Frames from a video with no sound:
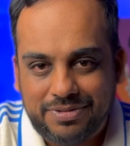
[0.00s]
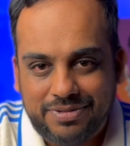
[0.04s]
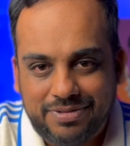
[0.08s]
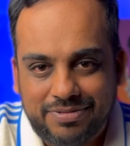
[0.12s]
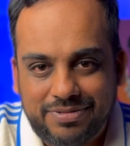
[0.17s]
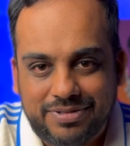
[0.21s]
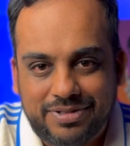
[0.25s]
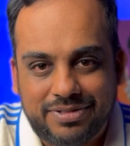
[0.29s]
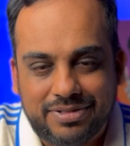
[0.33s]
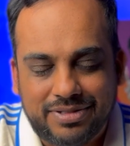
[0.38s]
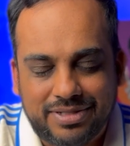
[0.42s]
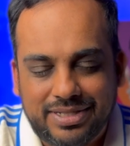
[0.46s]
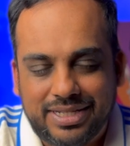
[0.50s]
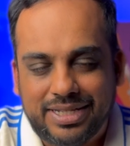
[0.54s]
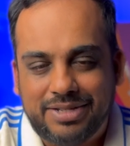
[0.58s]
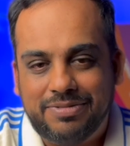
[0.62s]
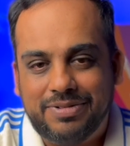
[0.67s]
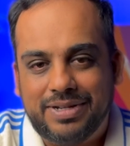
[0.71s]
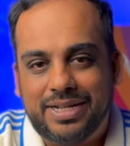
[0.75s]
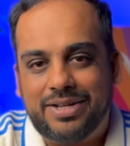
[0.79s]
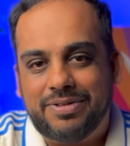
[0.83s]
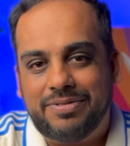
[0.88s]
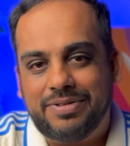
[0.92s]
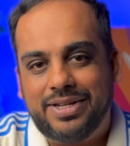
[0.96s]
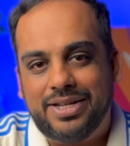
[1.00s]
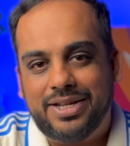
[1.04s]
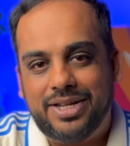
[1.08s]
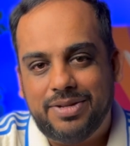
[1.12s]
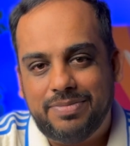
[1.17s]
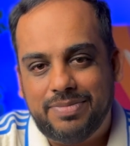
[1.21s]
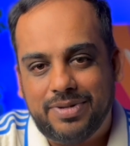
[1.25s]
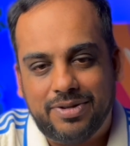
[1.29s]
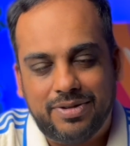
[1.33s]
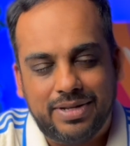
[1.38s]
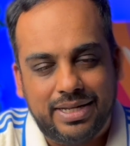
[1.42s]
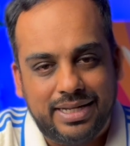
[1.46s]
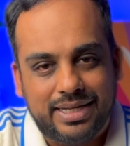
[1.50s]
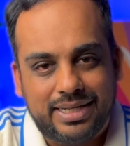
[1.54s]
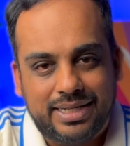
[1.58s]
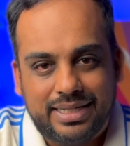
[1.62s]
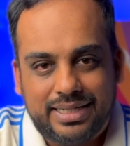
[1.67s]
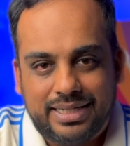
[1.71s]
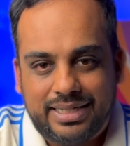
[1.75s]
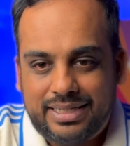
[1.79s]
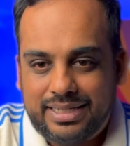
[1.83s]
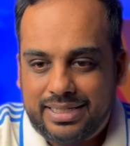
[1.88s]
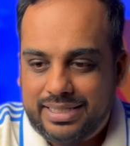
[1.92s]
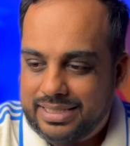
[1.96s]
We'll see how we go. But
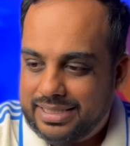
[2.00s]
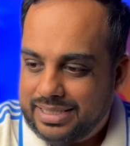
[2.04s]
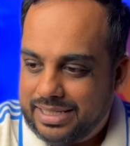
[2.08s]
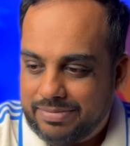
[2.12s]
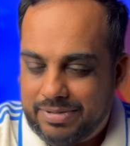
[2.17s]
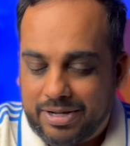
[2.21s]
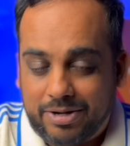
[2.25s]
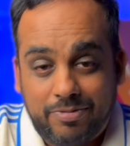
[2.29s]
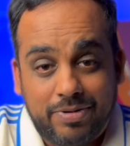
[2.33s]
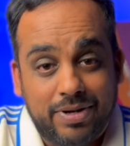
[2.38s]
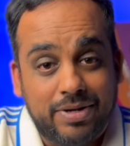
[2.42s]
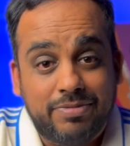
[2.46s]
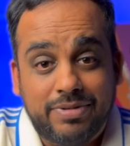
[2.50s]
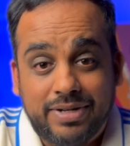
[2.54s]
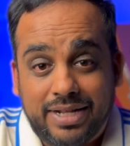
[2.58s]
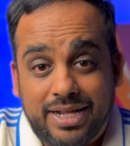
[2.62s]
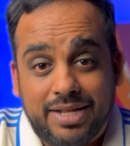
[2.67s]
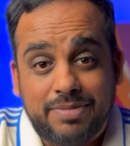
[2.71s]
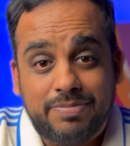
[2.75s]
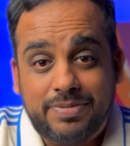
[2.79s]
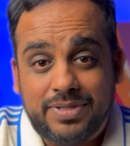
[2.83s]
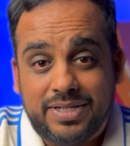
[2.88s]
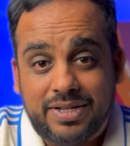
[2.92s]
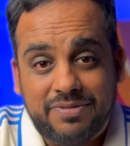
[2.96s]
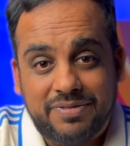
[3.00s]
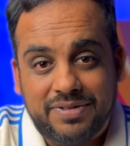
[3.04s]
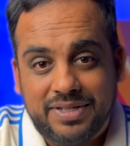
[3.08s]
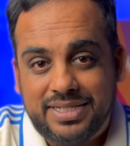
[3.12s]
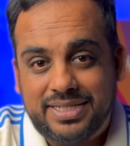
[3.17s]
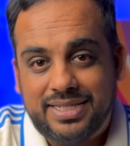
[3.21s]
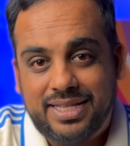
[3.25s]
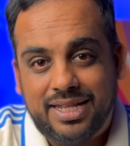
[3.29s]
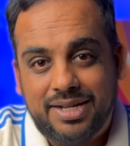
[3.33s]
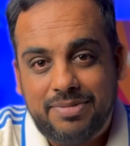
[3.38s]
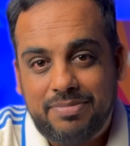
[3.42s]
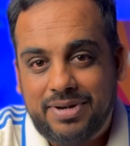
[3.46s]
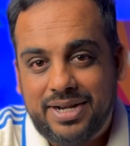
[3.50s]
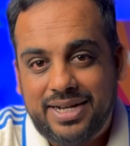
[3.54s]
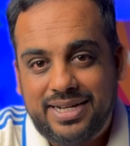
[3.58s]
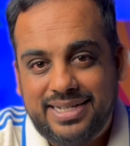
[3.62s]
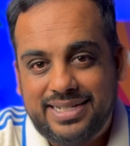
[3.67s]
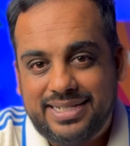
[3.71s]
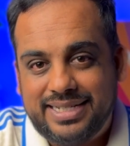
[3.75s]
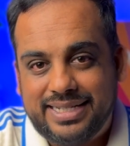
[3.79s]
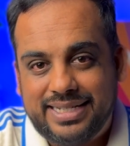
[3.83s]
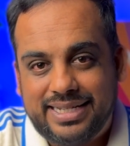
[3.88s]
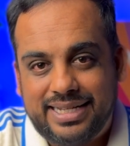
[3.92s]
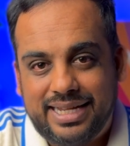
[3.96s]
mate, 1-1 up, definitely
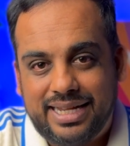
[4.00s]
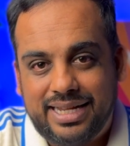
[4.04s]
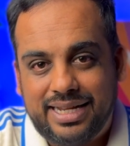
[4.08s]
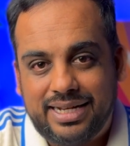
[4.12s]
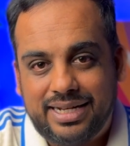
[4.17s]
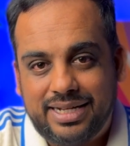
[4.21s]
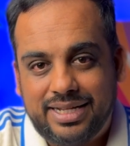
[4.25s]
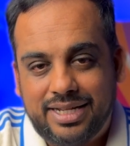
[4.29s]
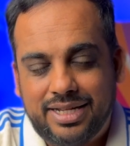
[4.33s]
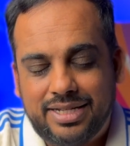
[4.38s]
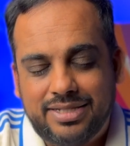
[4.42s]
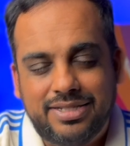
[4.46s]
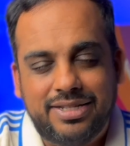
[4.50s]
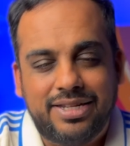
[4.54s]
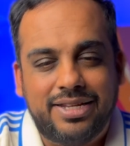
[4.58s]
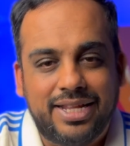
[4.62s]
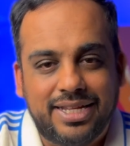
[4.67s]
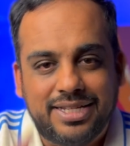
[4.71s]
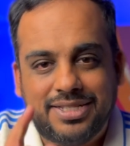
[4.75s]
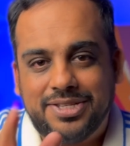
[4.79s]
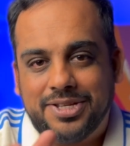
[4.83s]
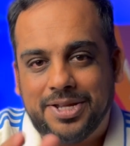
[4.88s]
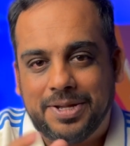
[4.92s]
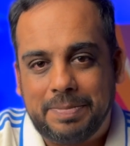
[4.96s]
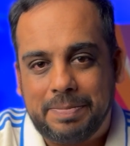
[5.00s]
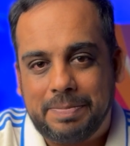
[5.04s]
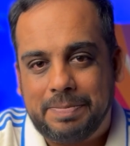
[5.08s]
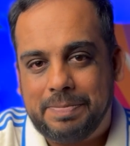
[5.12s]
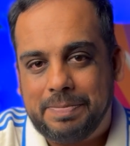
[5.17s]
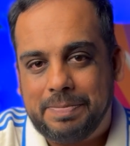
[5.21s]
celebrate, and I'll see you next time.